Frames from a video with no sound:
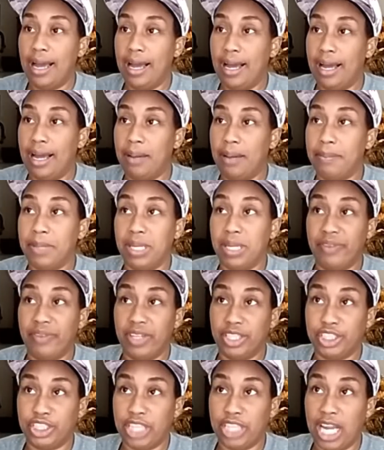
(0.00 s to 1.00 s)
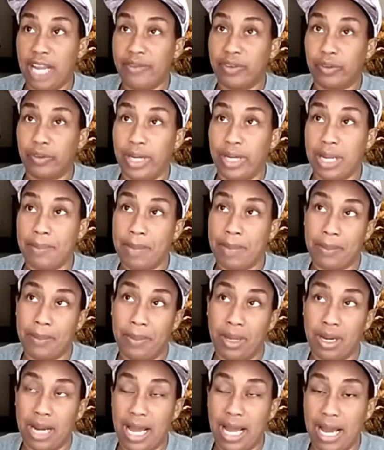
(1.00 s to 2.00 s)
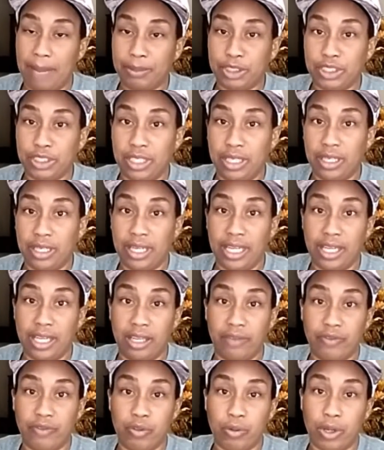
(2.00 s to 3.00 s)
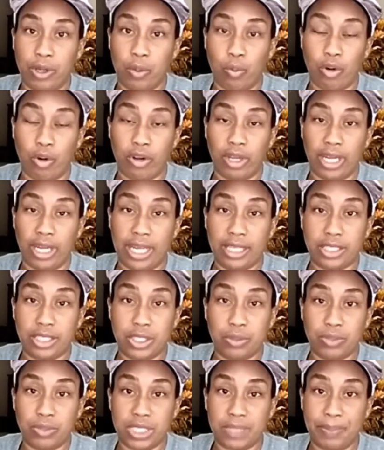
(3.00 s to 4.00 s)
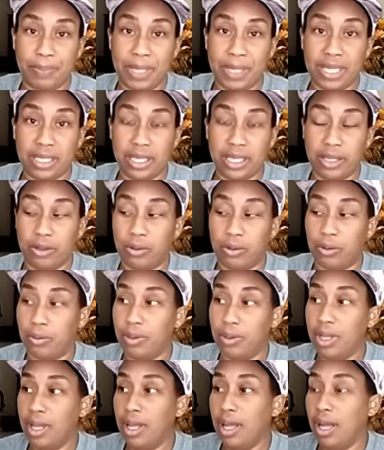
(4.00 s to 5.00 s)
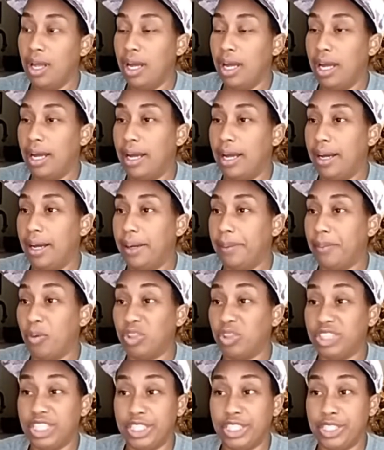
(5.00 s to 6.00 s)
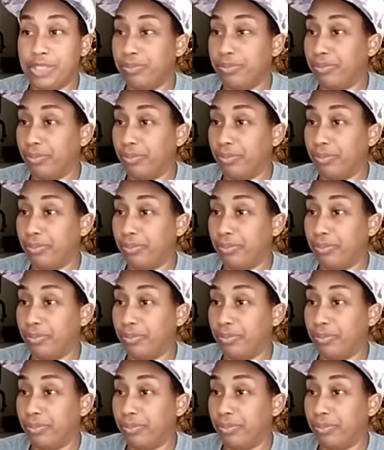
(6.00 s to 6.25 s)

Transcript: Um, Nivea shave cream may be an option if you can work it into a spin deal um, or just